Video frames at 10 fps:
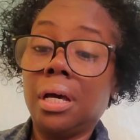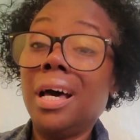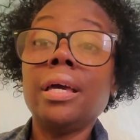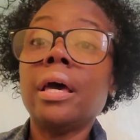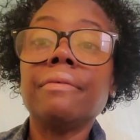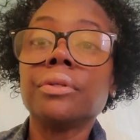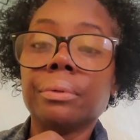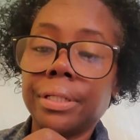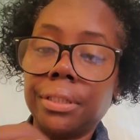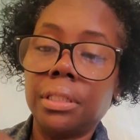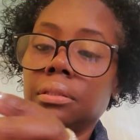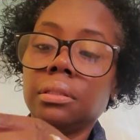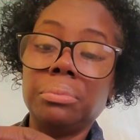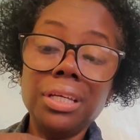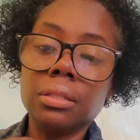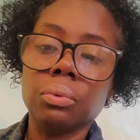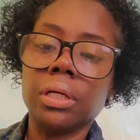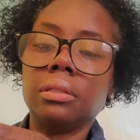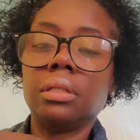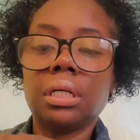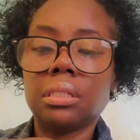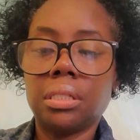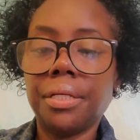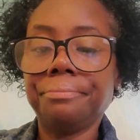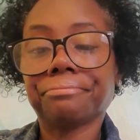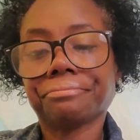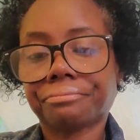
I have no idea. But either way, like I said,